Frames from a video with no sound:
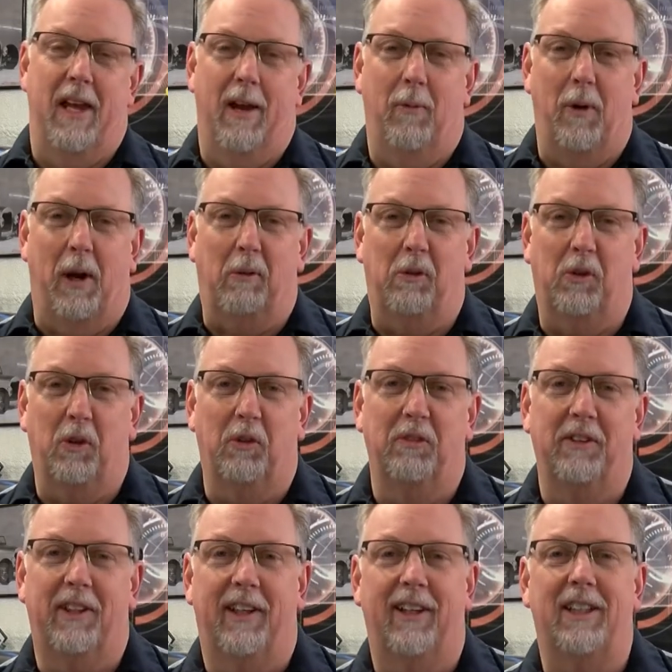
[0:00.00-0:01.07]
When I was over
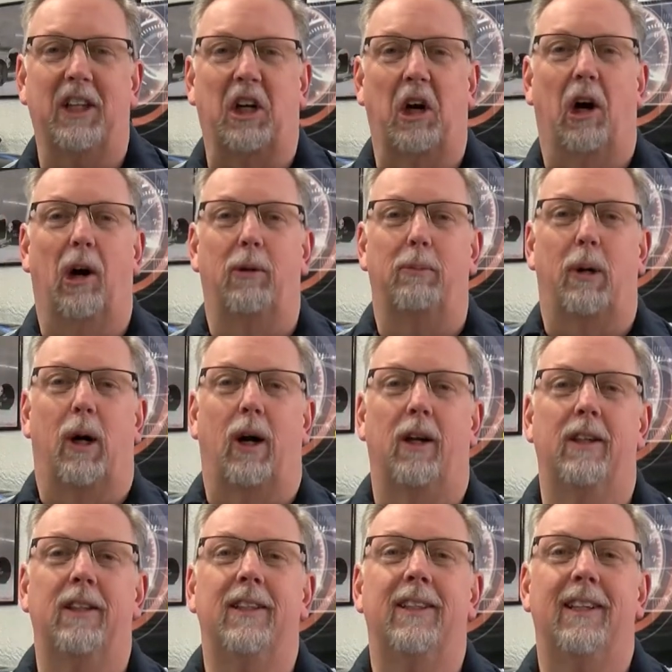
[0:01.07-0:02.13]
there at the car
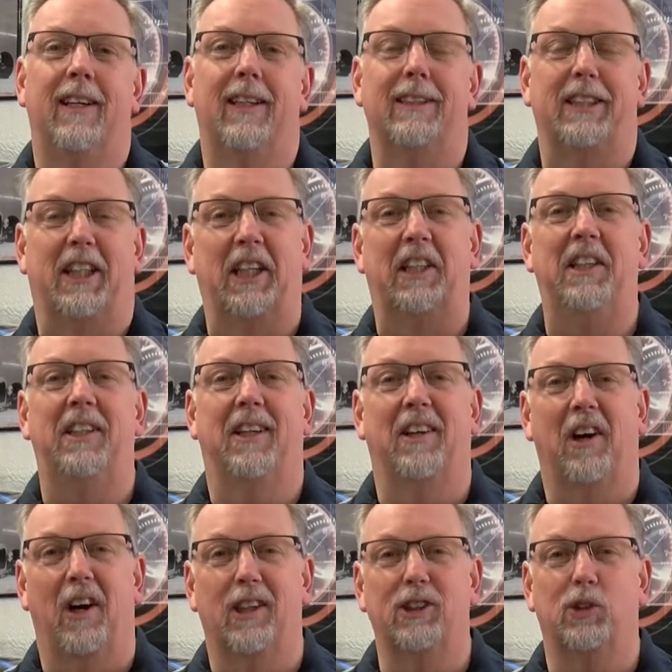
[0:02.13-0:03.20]
barn getting the
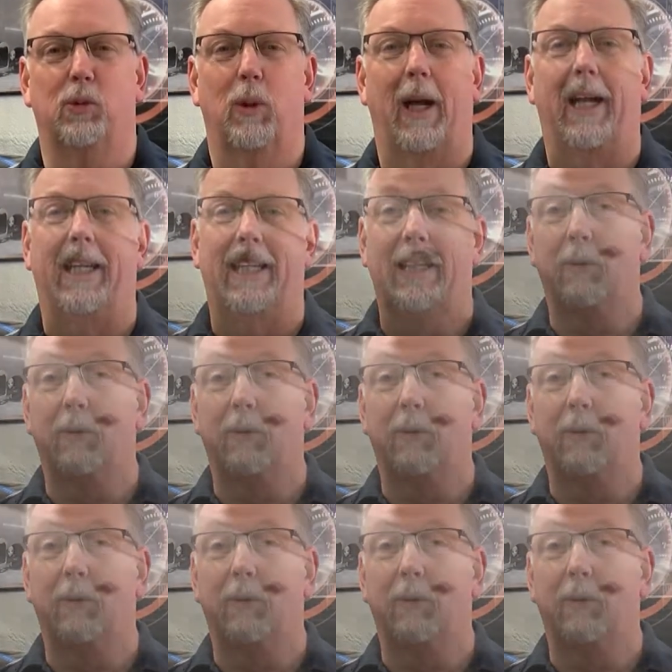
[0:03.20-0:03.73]
cars ready,